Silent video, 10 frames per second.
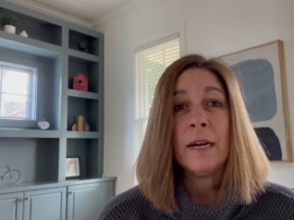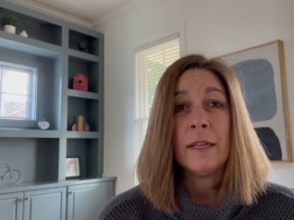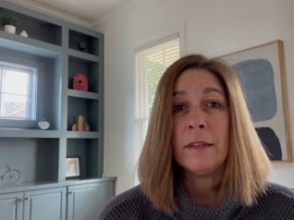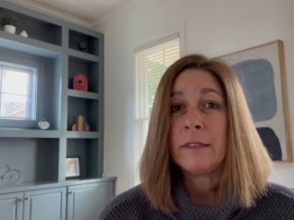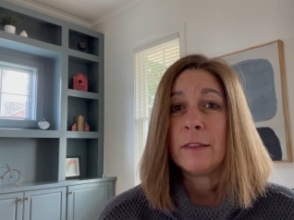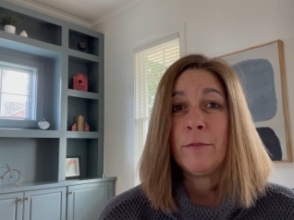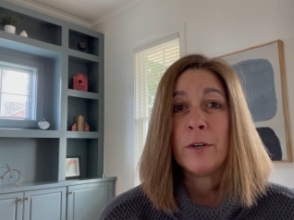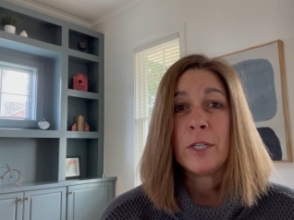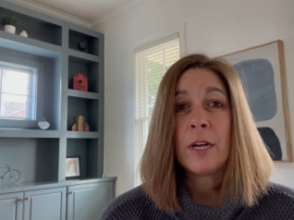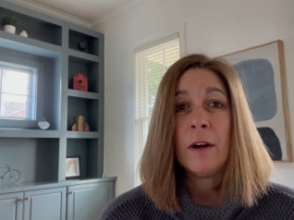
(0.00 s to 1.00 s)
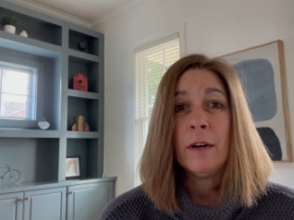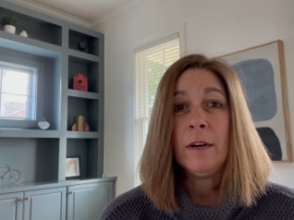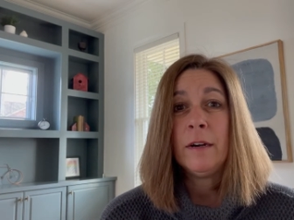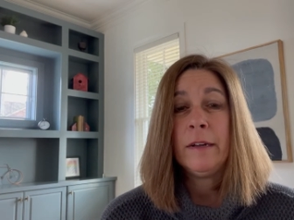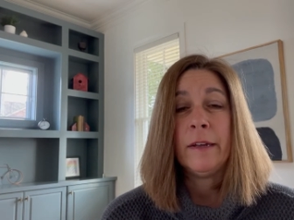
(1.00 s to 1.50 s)
I looked at the first
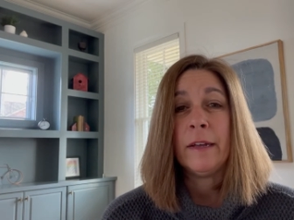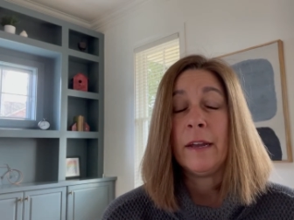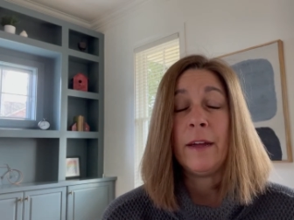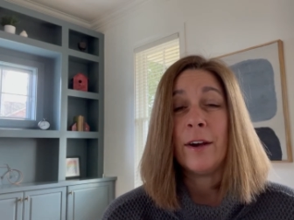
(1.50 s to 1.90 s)
cart, and I